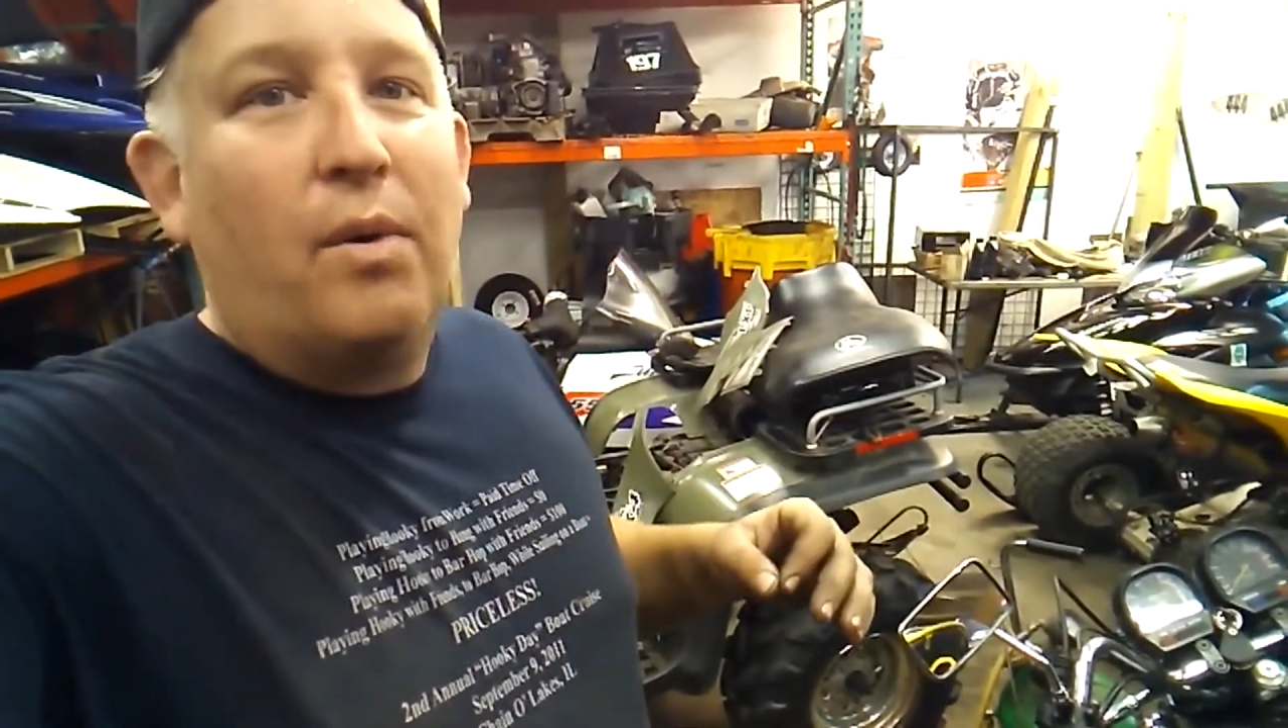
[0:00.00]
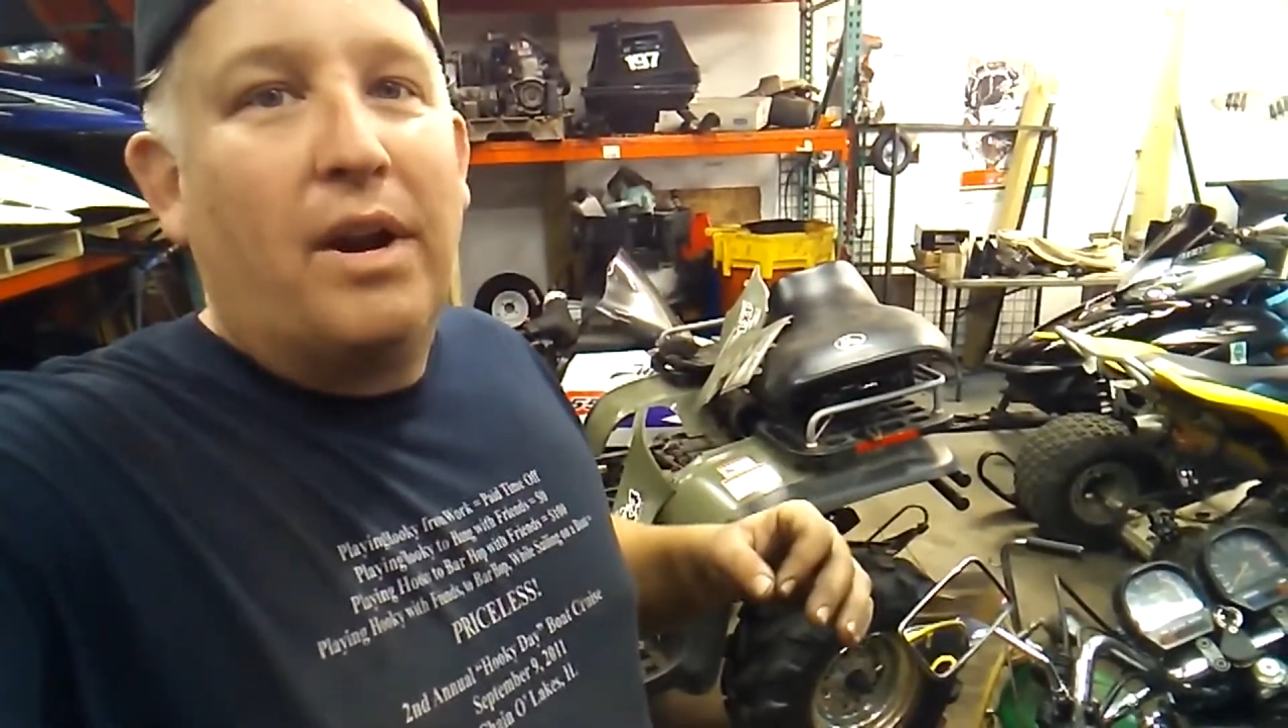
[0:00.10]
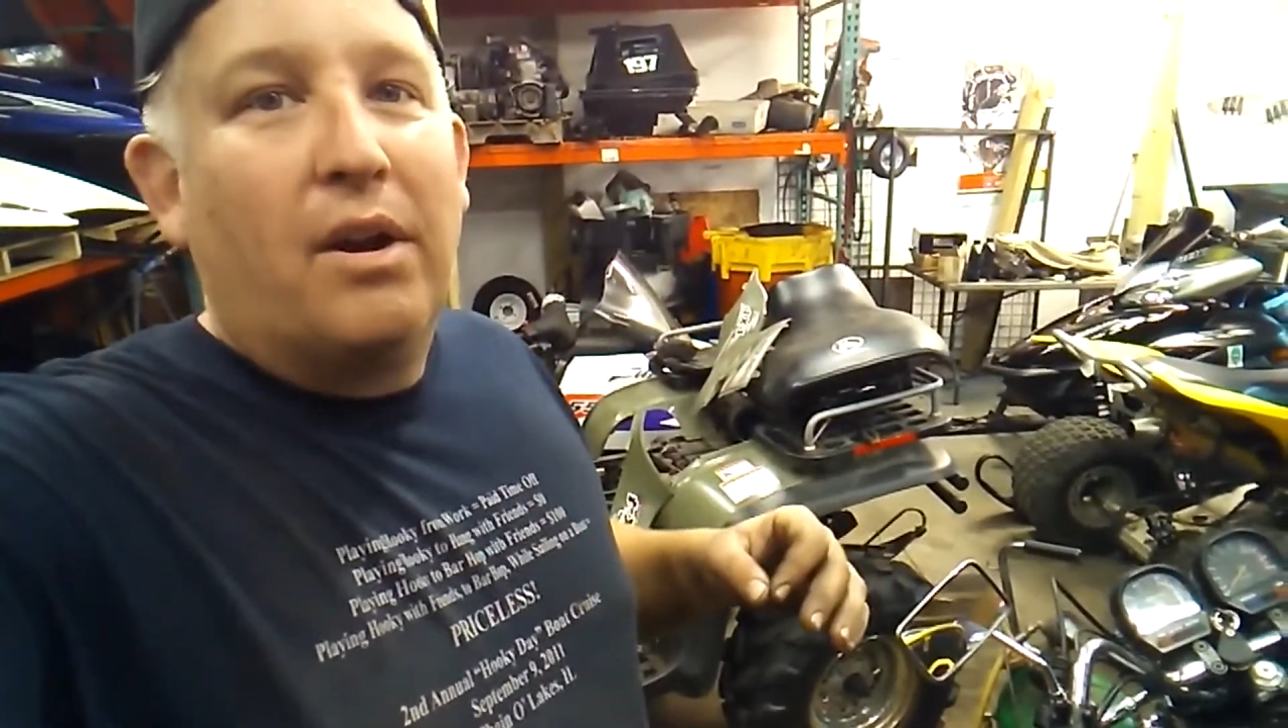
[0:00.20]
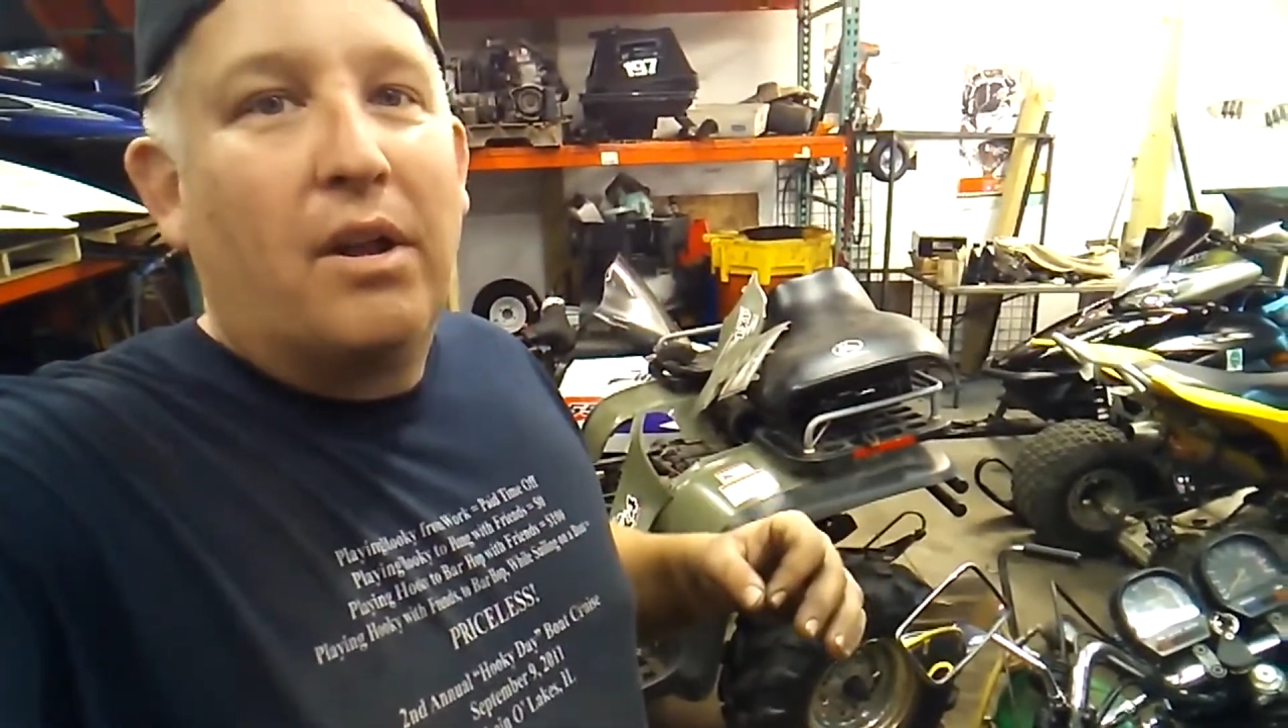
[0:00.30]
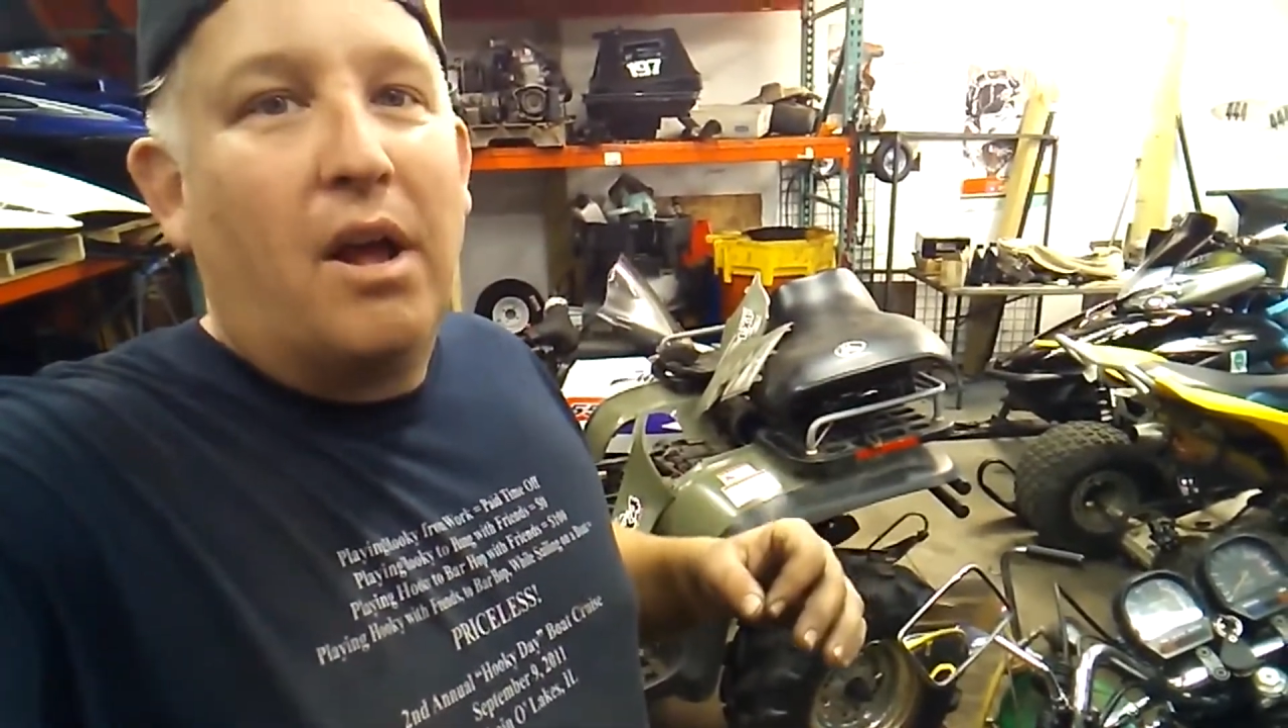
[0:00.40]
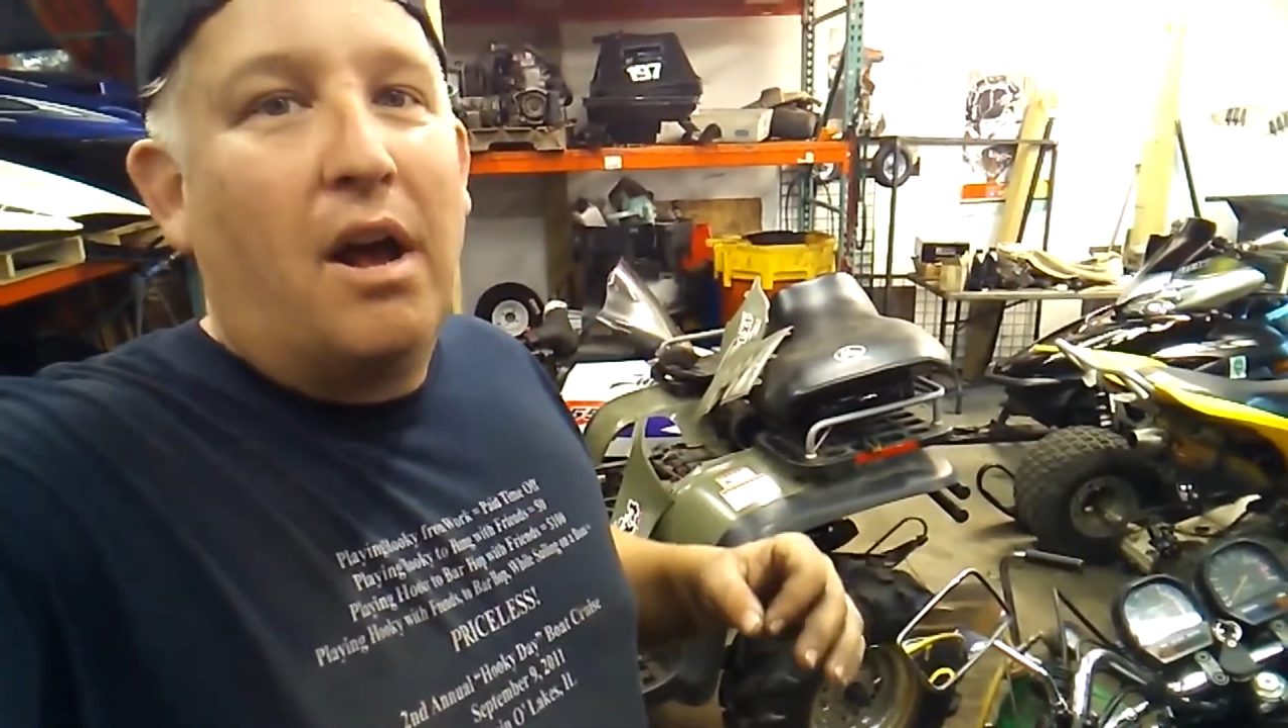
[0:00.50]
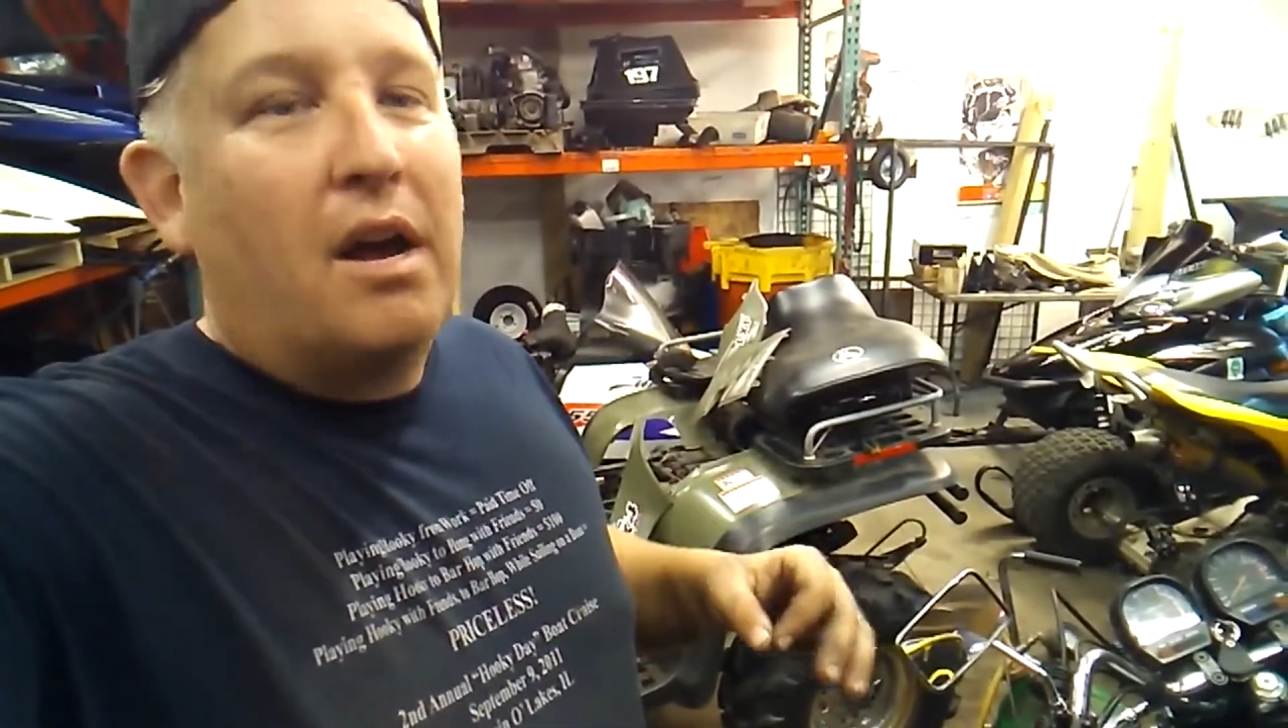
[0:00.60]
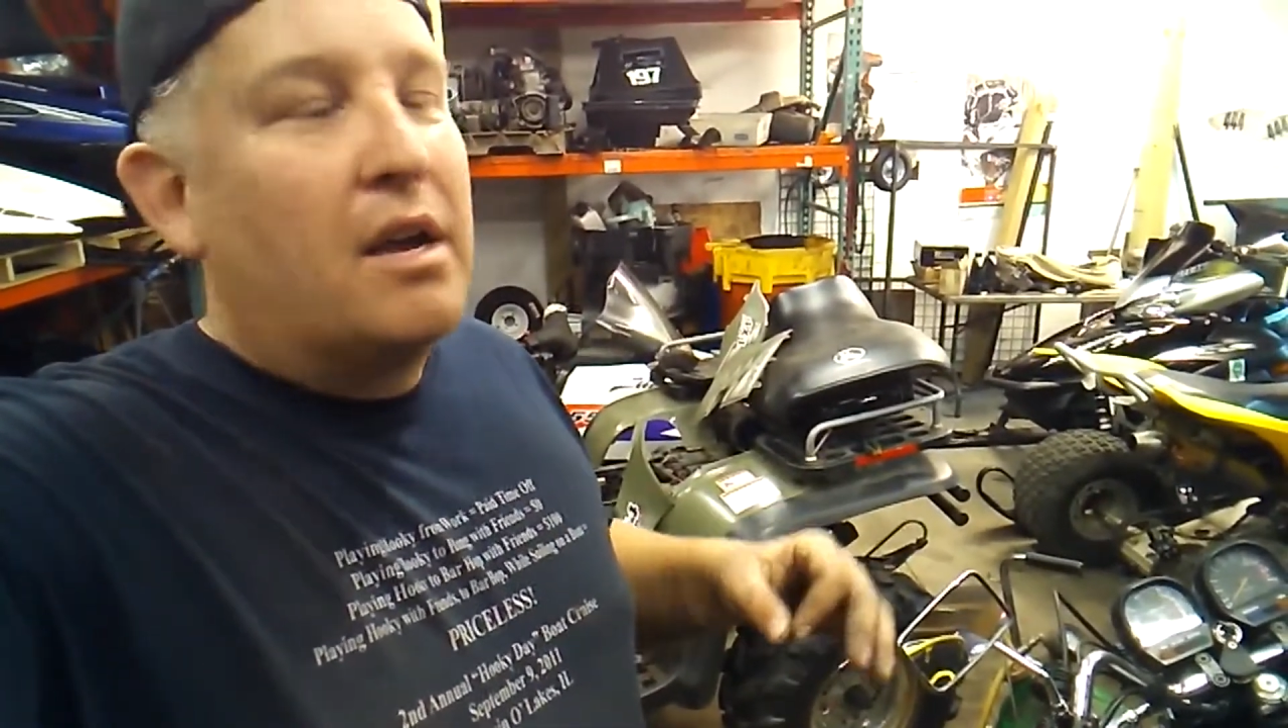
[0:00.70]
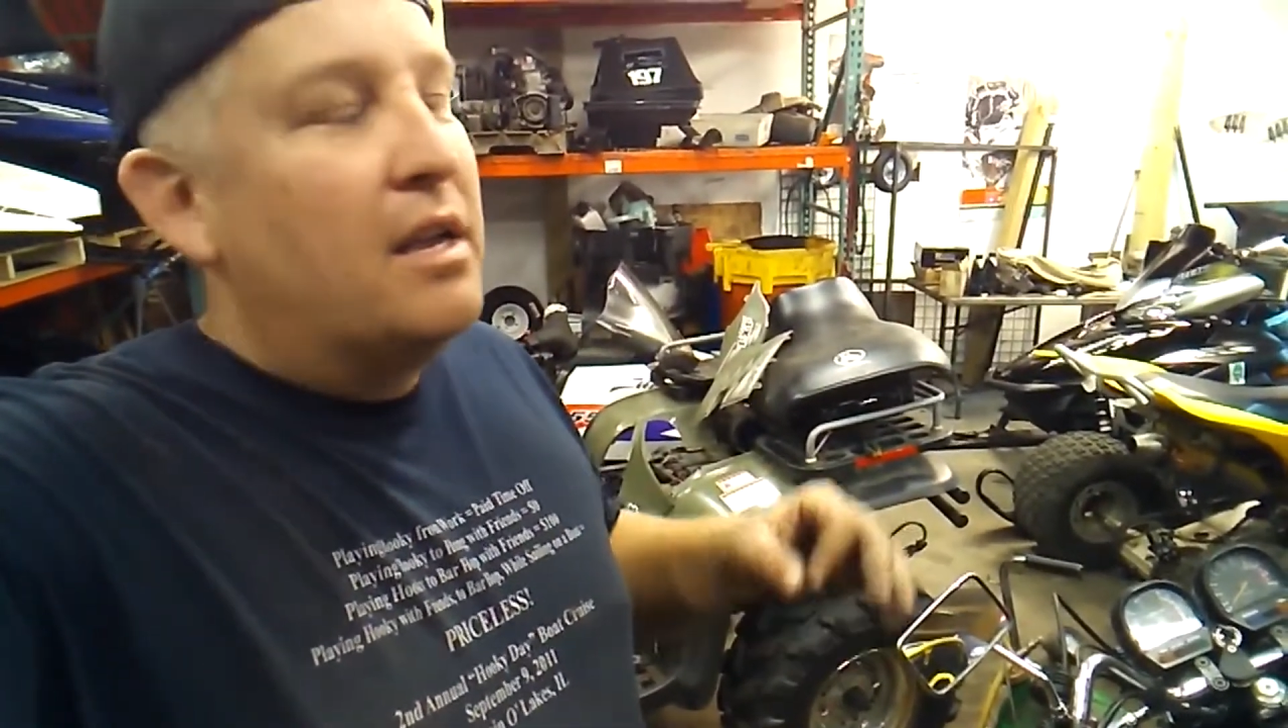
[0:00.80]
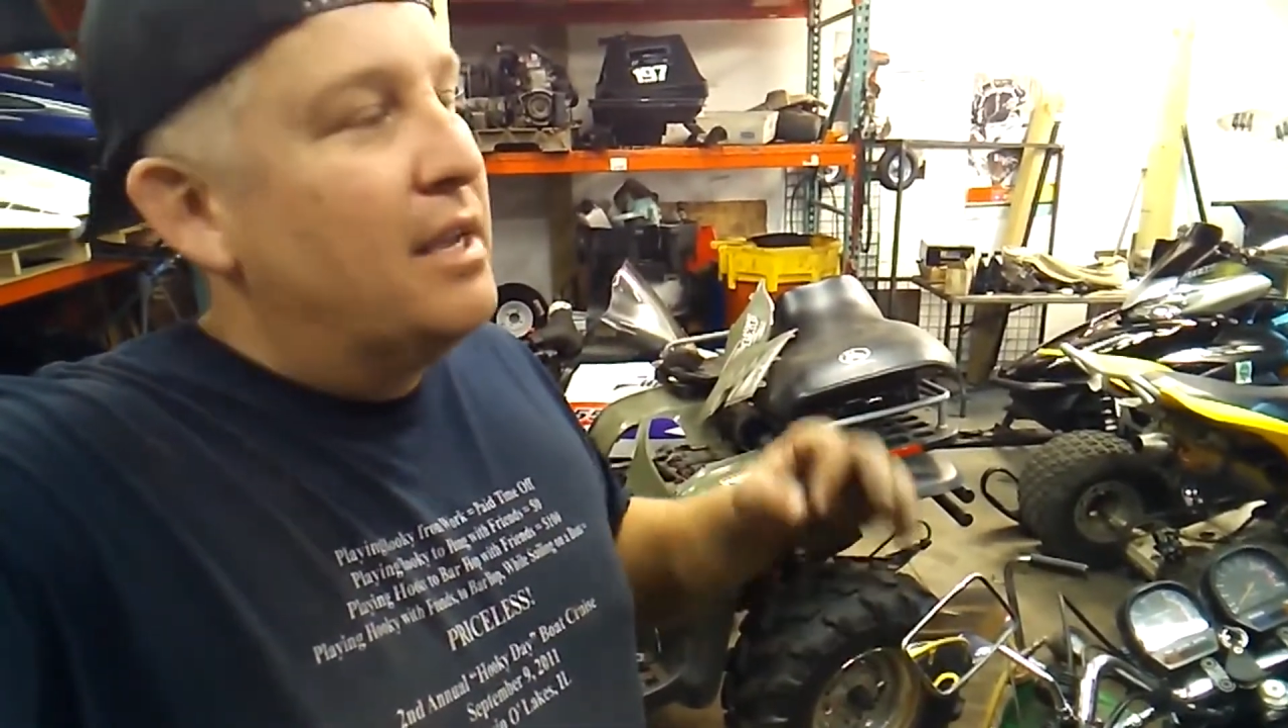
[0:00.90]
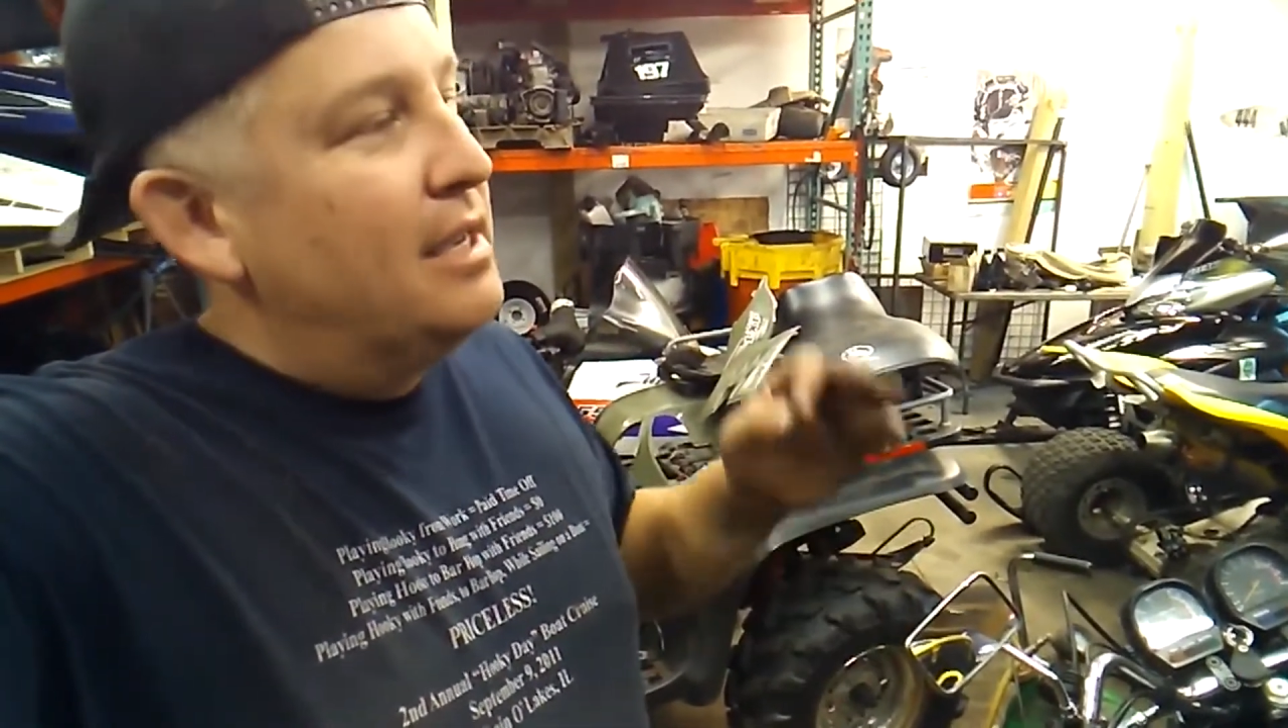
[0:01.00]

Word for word: winter long.